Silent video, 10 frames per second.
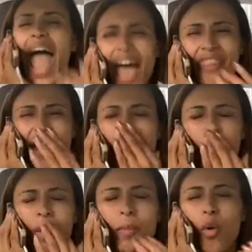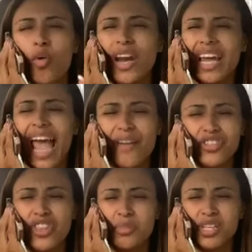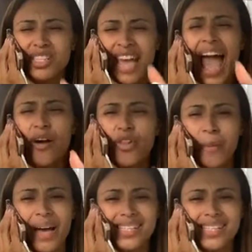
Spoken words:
And there are people running after them to tackle them.